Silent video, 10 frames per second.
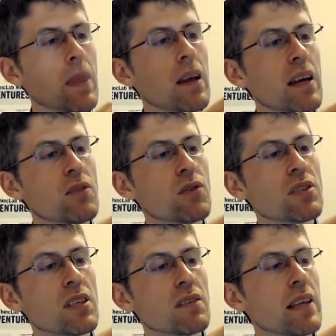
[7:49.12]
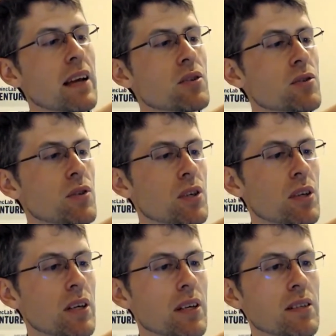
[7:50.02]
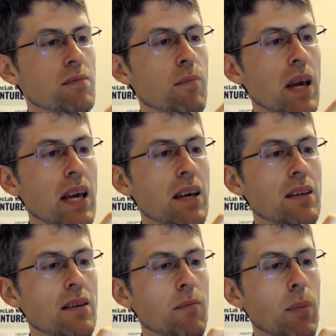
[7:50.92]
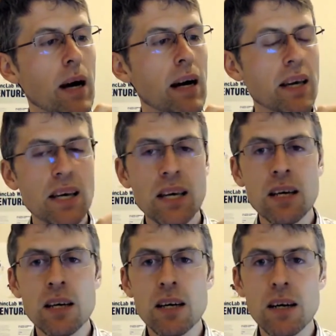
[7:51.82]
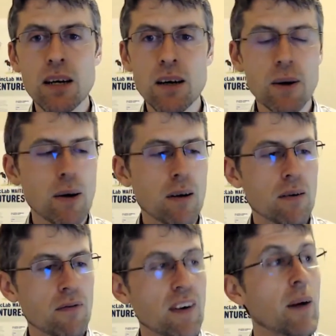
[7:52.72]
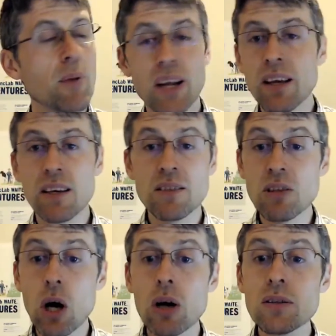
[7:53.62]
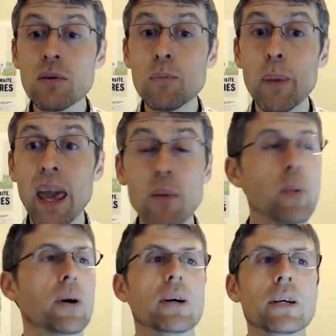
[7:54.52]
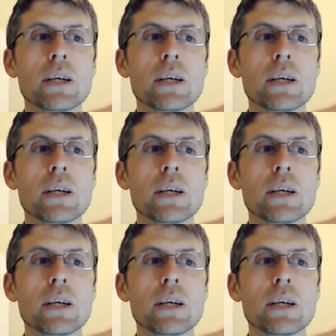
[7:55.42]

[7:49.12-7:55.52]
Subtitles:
interesting texture. It's made by fabric, it's not paper.